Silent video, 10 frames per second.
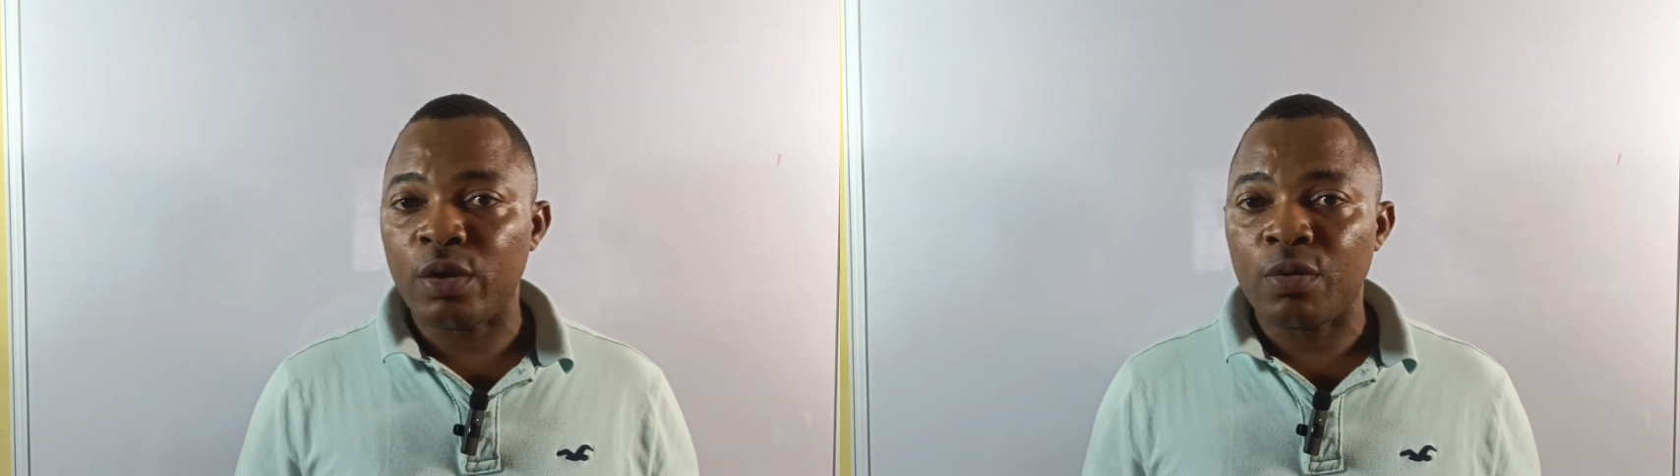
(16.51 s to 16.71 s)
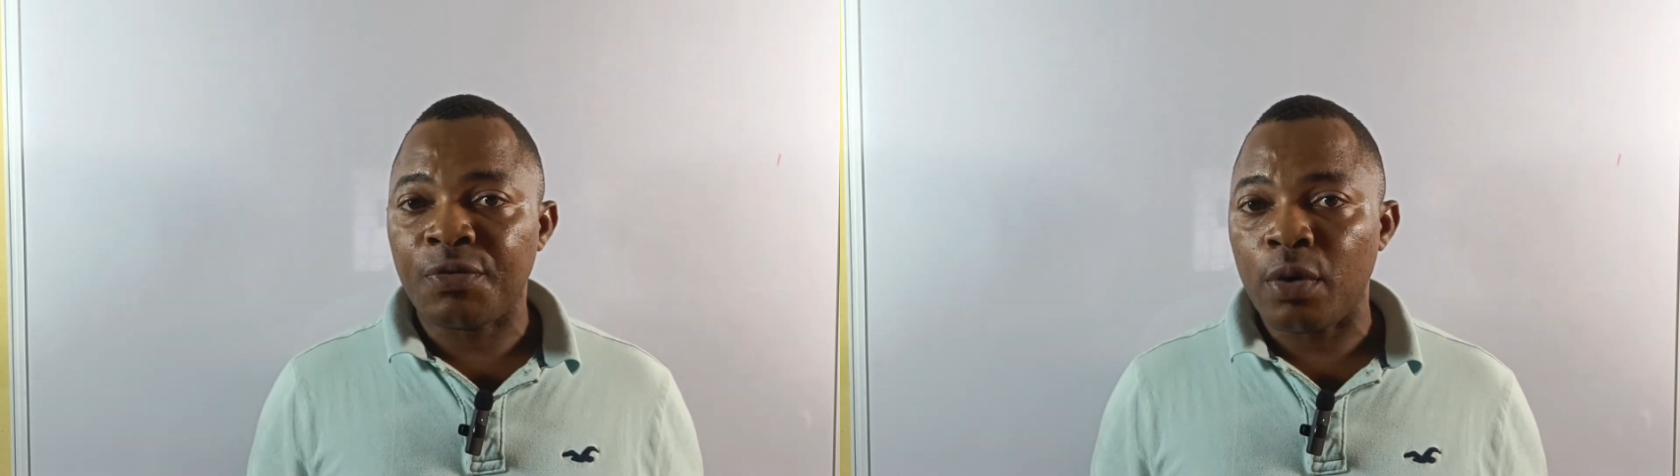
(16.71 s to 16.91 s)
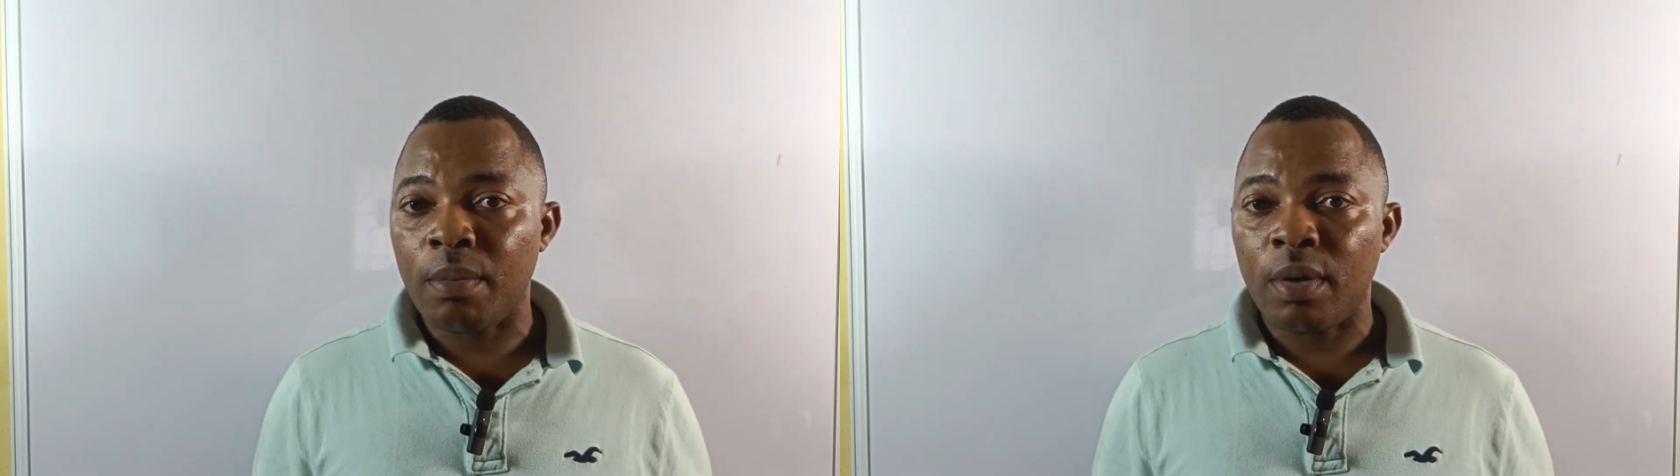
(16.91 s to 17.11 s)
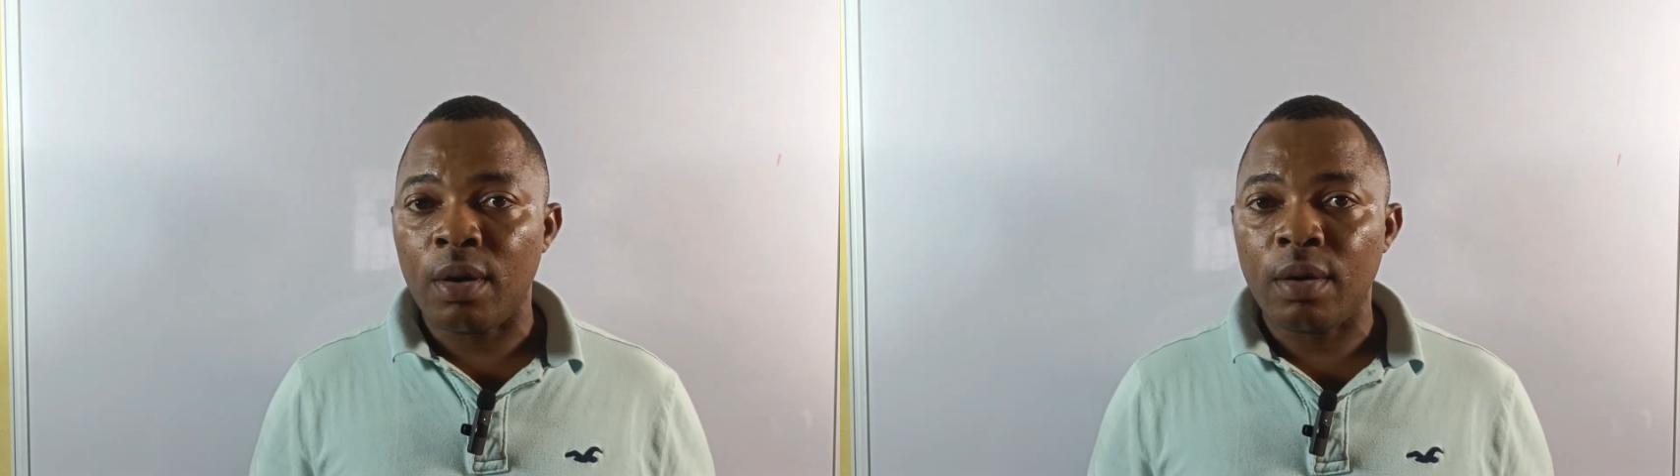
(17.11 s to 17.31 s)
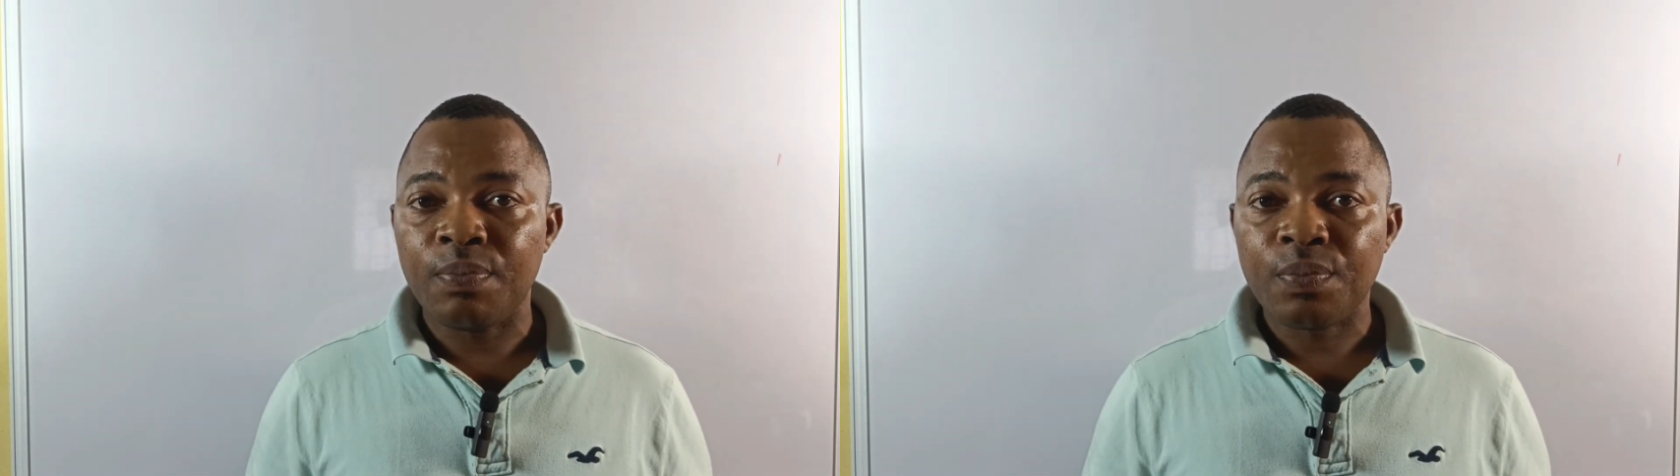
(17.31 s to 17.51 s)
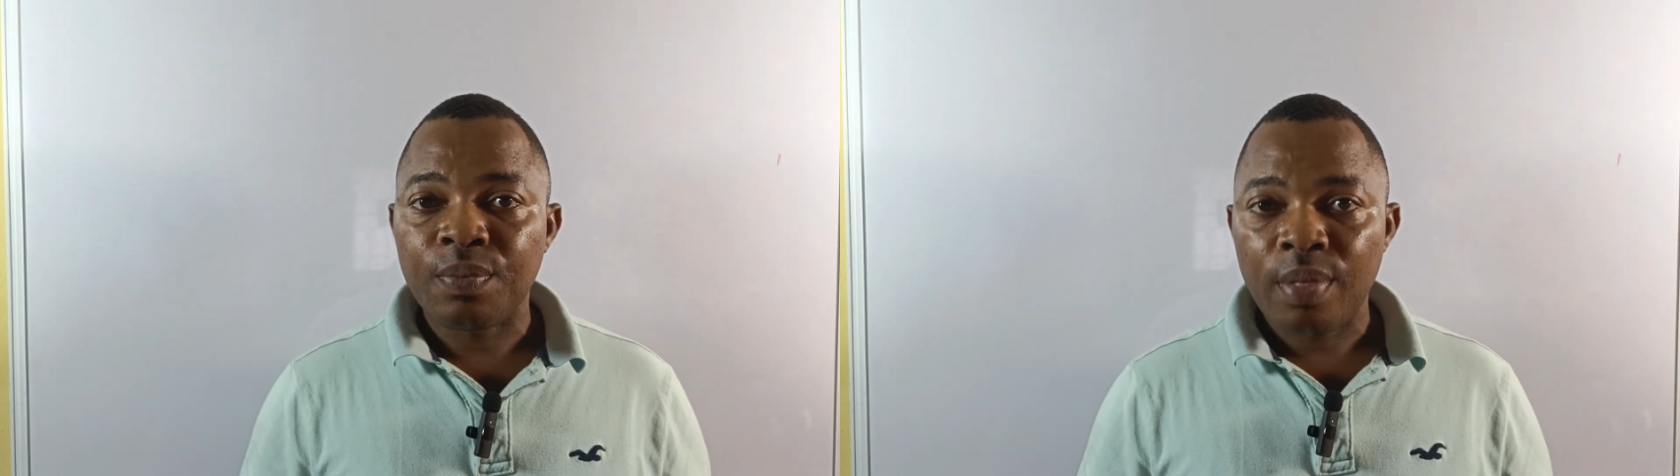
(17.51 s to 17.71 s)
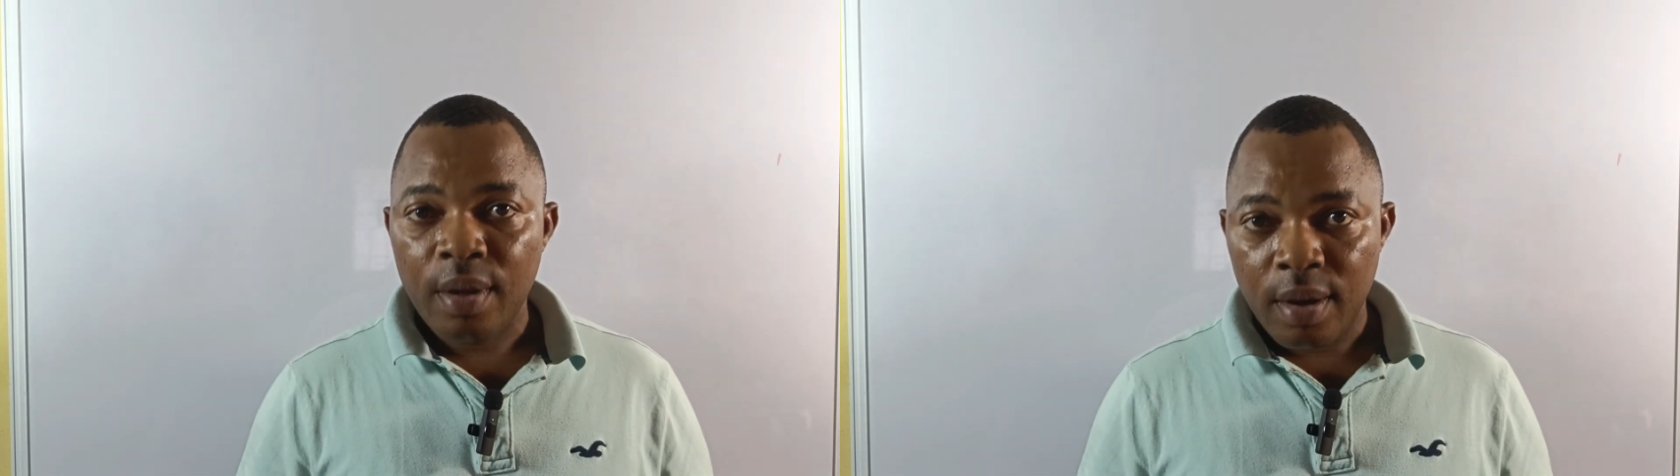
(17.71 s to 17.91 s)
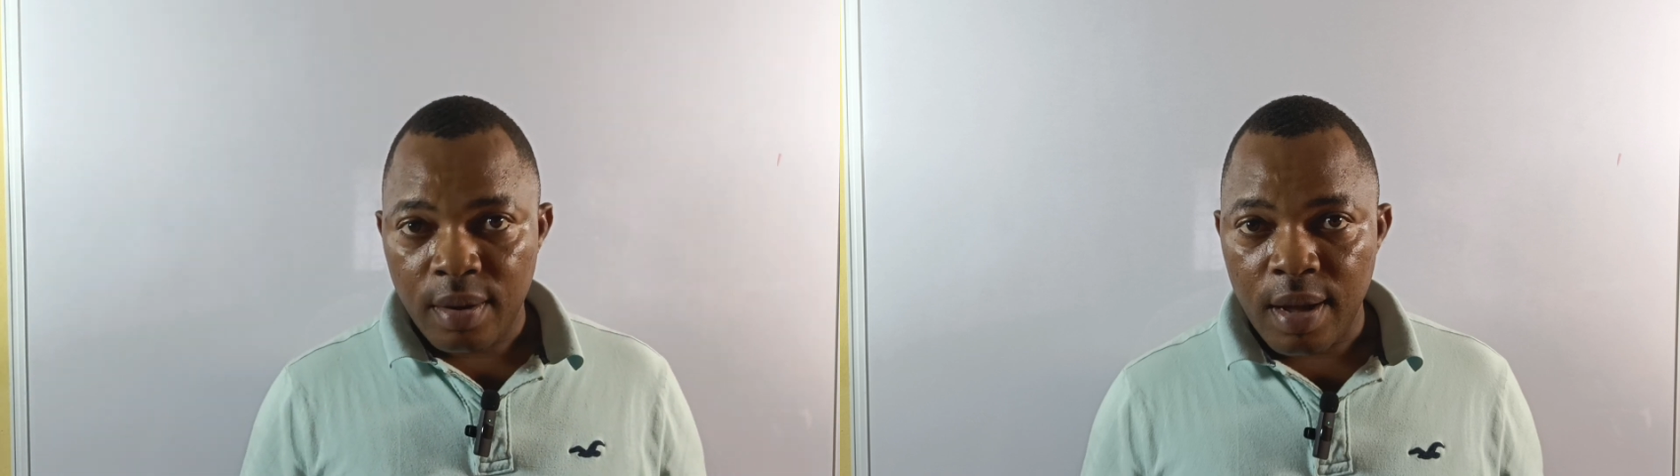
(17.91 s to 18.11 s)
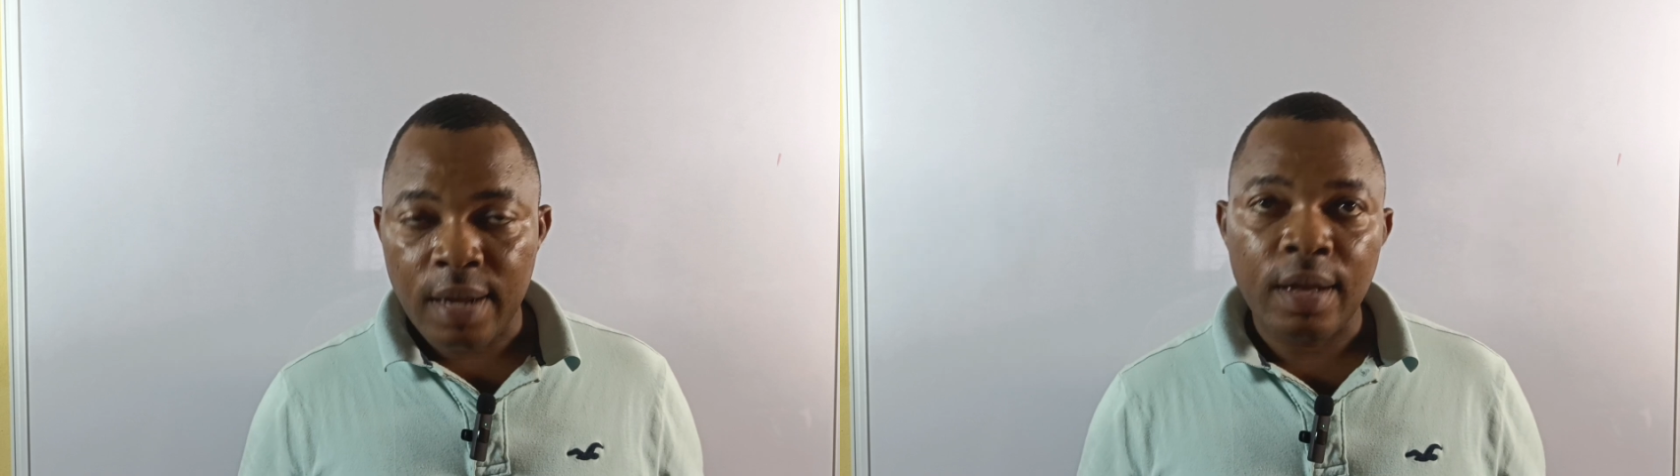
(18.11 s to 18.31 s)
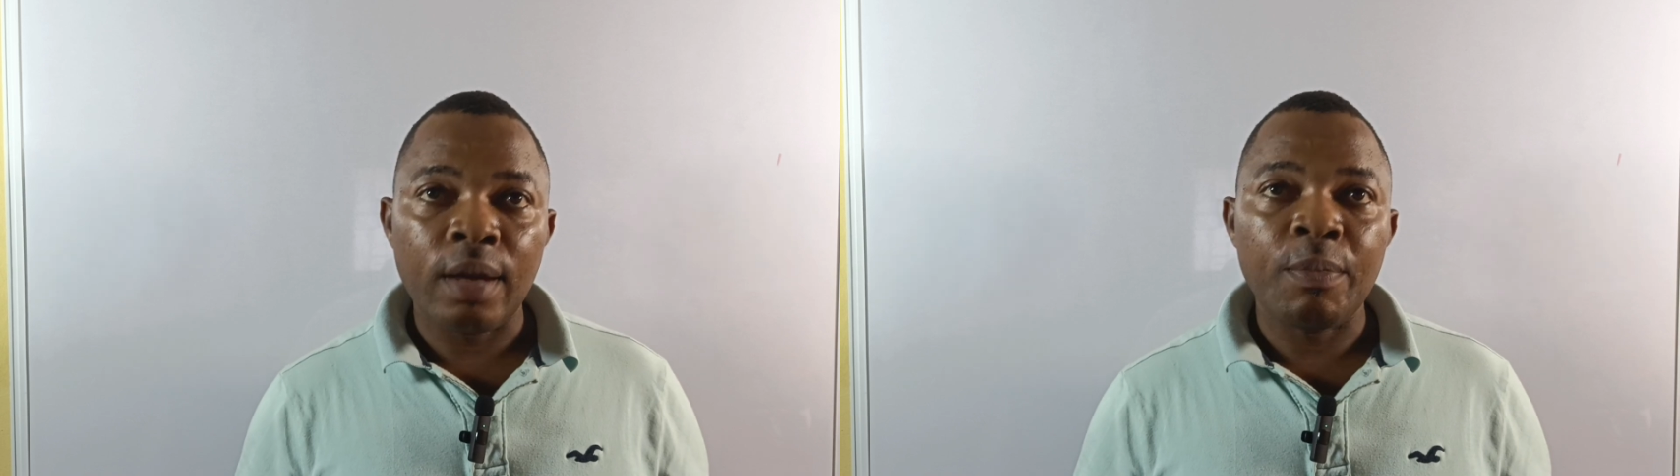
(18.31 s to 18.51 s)
You For More
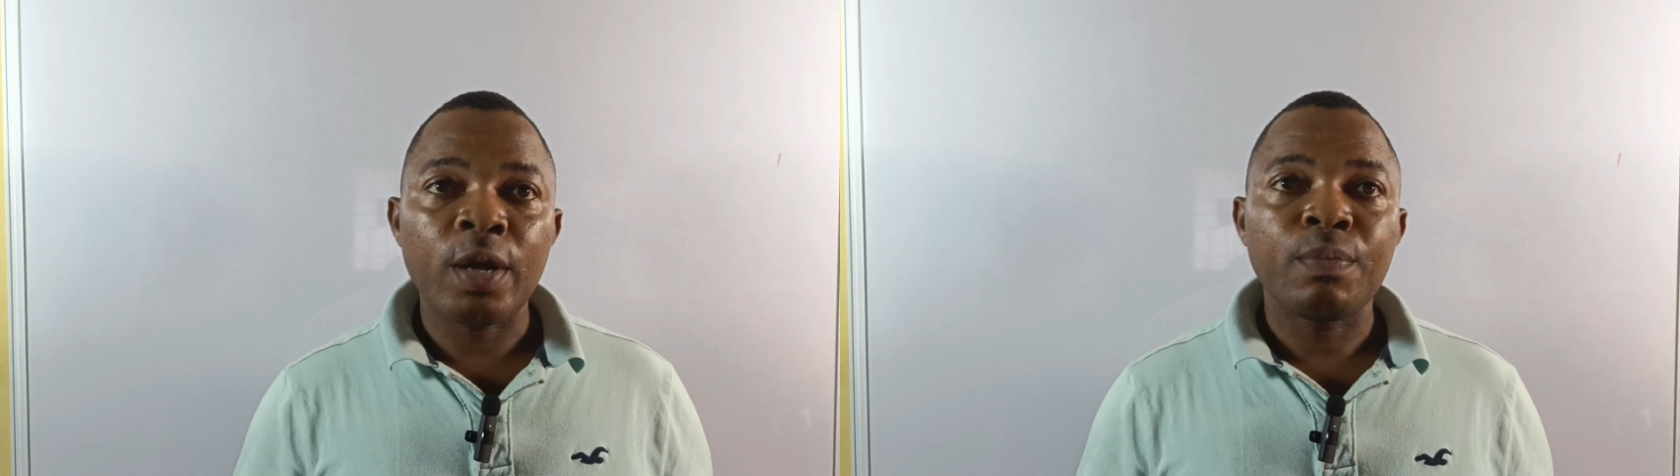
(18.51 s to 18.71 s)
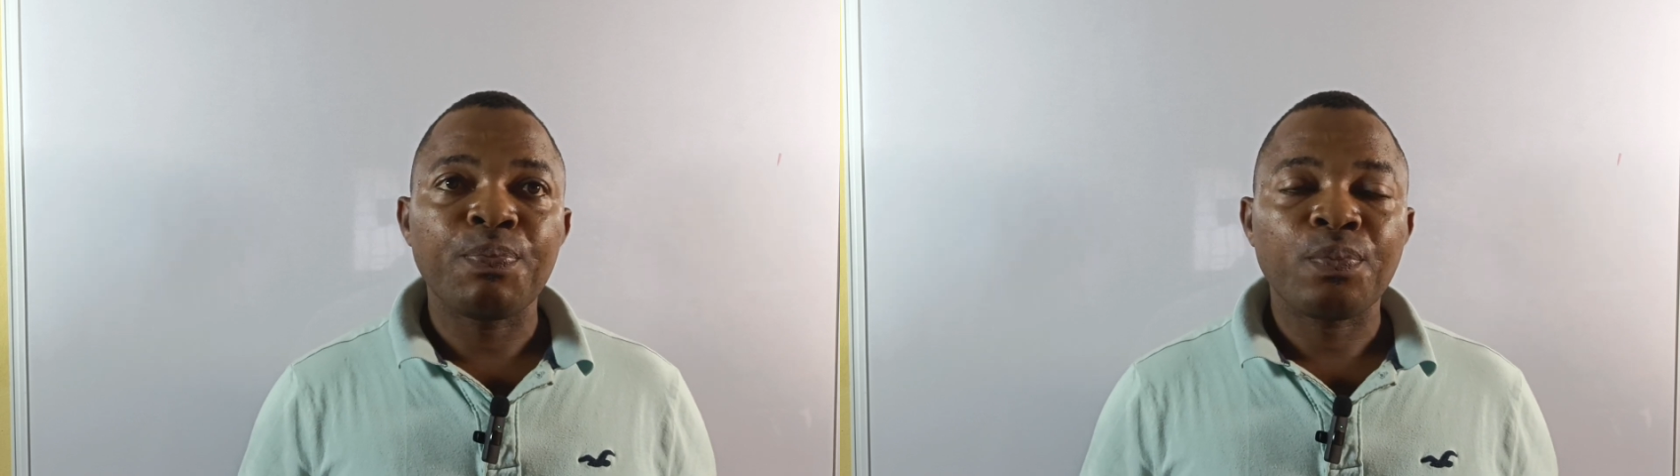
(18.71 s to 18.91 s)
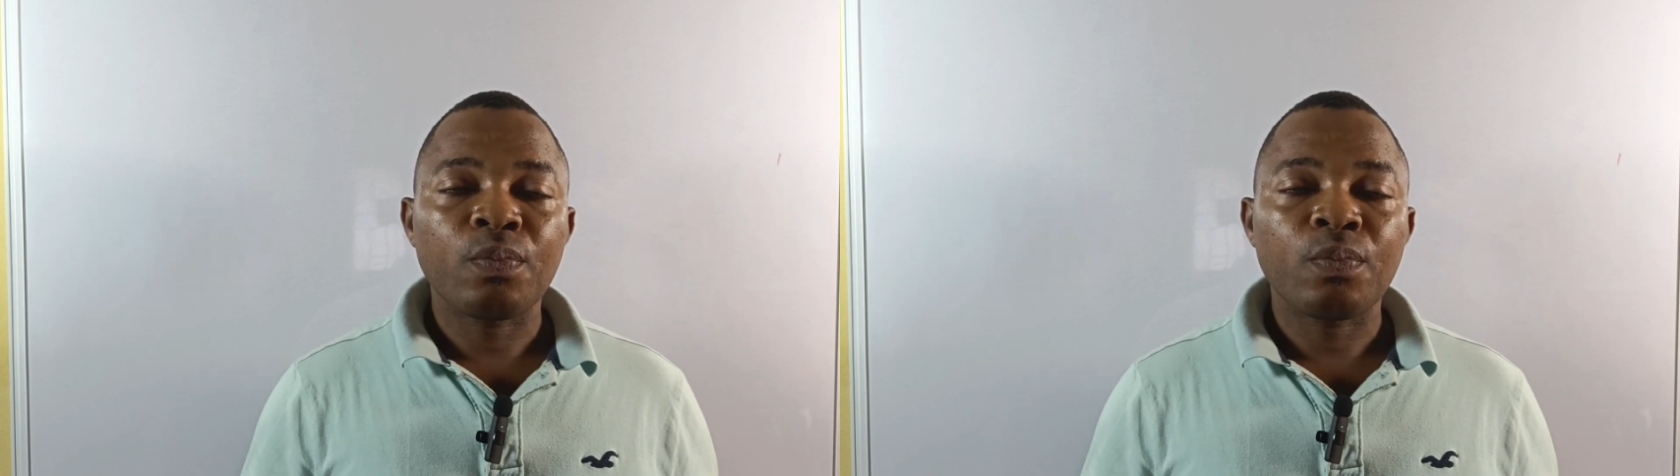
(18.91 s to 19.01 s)
Academy.